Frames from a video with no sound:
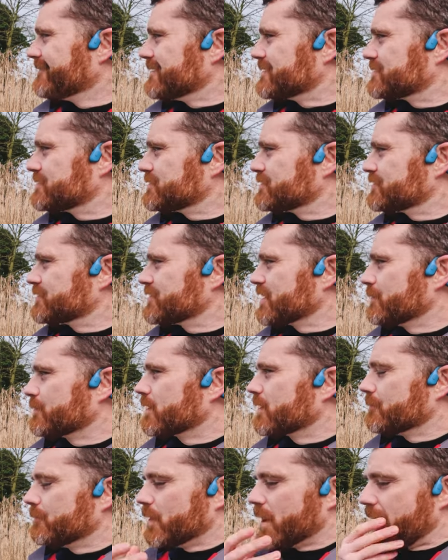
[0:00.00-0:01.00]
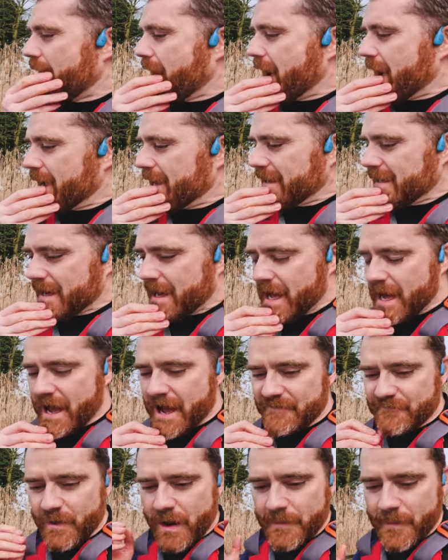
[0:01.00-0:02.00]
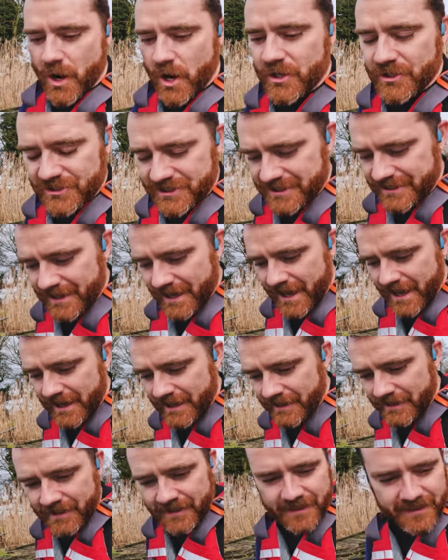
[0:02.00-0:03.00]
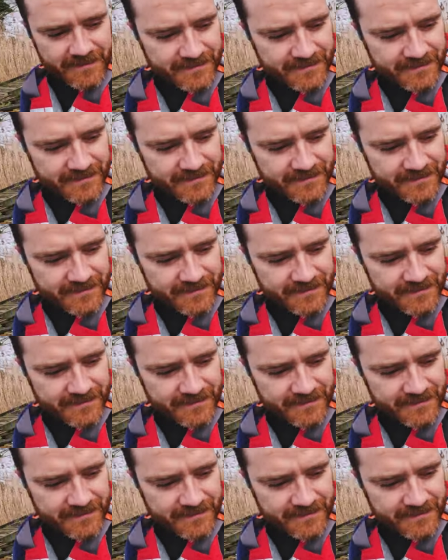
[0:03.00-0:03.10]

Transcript: this summer. But I'm out today